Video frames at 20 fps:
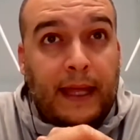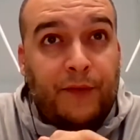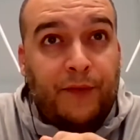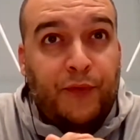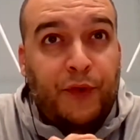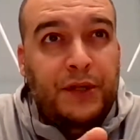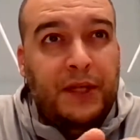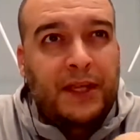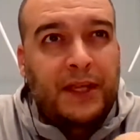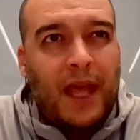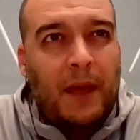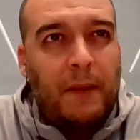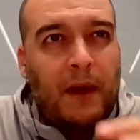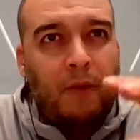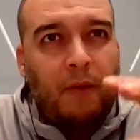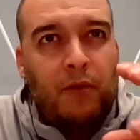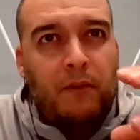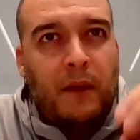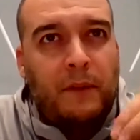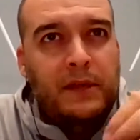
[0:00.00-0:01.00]
for the game, I
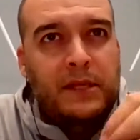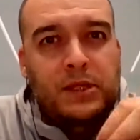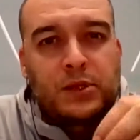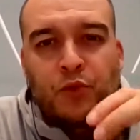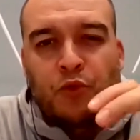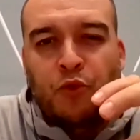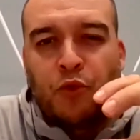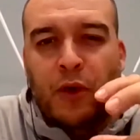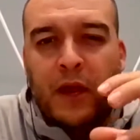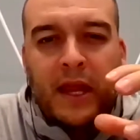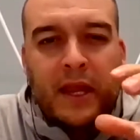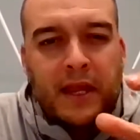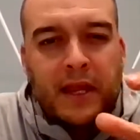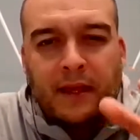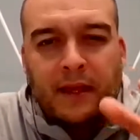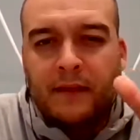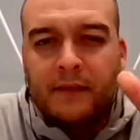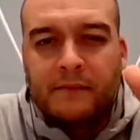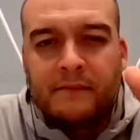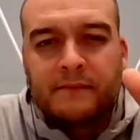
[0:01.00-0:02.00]
remember it's
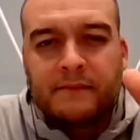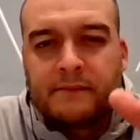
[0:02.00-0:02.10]
raining.